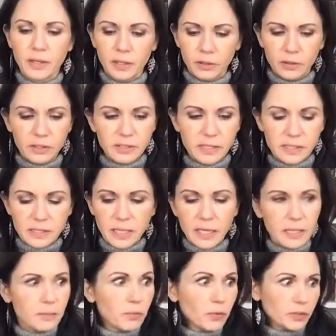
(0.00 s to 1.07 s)
Chris says
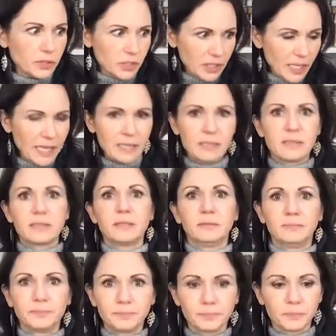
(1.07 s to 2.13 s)
cutting boards. Yes.
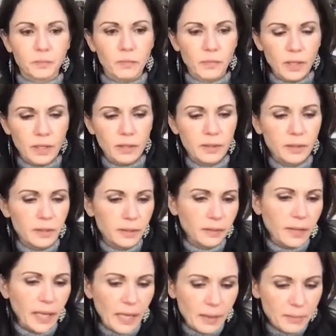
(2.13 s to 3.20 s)

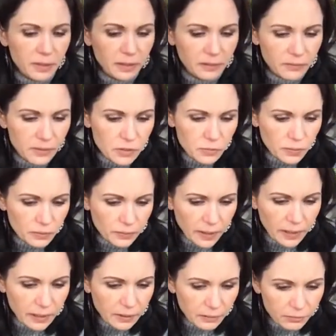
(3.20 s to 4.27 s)
Okay, I'm going to leave this one
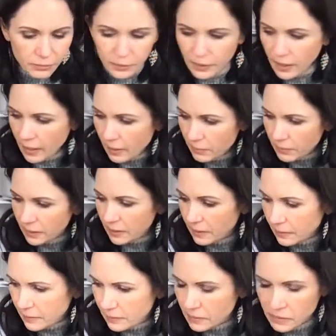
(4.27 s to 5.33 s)
right here for now
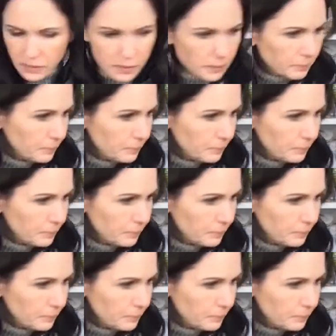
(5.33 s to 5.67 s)
because,